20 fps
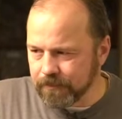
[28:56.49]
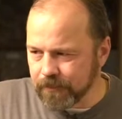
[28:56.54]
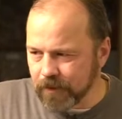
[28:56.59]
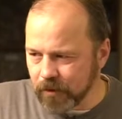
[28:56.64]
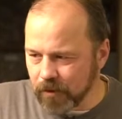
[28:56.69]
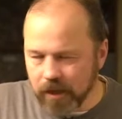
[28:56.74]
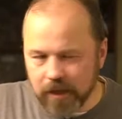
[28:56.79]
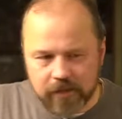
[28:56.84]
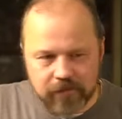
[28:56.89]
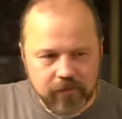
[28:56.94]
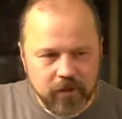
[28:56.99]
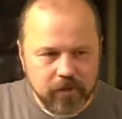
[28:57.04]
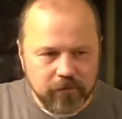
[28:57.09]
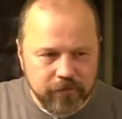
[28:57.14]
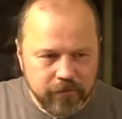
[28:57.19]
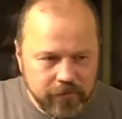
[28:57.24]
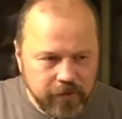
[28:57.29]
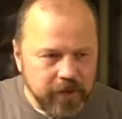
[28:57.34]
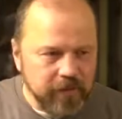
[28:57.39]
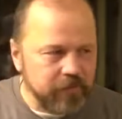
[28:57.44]
All right? We're
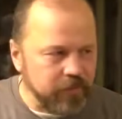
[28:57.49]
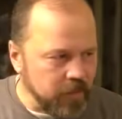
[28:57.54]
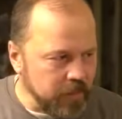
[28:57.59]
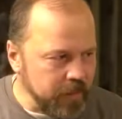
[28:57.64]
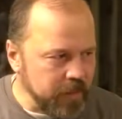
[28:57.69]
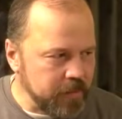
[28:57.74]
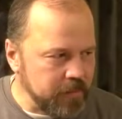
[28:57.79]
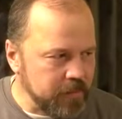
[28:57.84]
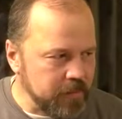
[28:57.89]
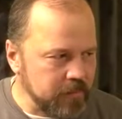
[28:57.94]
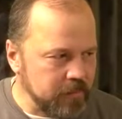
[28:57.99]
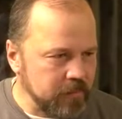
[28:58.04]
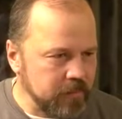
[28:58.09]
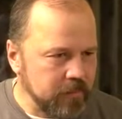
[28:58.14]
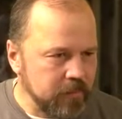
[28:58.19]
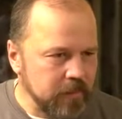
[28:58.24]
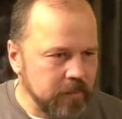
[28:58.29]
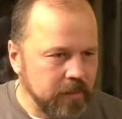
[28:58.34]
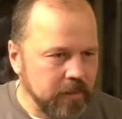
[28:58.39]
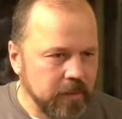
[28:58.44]
free from it.
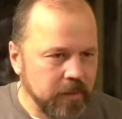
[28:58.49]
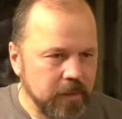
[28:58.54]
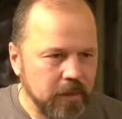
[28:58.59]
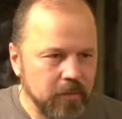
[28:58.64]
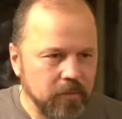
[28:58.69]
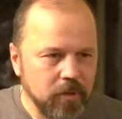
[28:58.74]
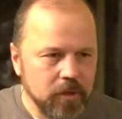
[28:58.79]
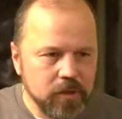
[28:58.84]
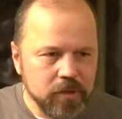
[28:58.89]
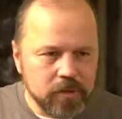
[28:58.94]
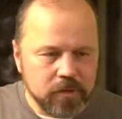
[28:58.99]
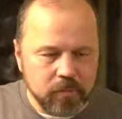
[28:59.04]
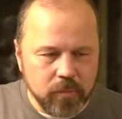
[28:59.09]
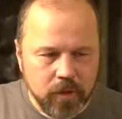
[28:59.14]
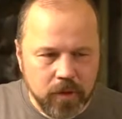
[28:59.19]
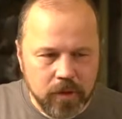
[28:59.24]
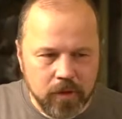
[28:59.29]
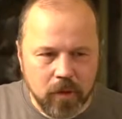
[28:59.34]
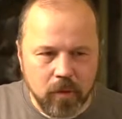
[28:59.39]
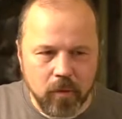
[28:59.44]
In other words,
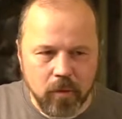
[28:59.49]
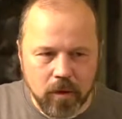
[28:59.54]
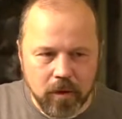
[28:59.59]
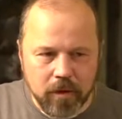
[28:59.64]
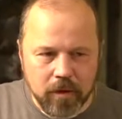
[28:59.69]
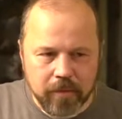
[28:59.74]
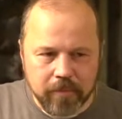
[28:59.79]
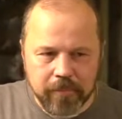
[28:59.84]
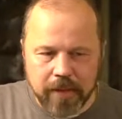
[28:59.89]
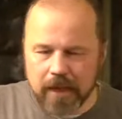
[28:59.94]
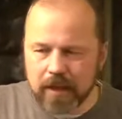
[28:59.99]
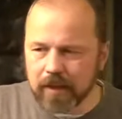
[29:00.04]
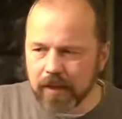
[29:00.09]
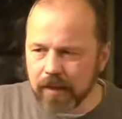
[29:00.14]
we're no longer made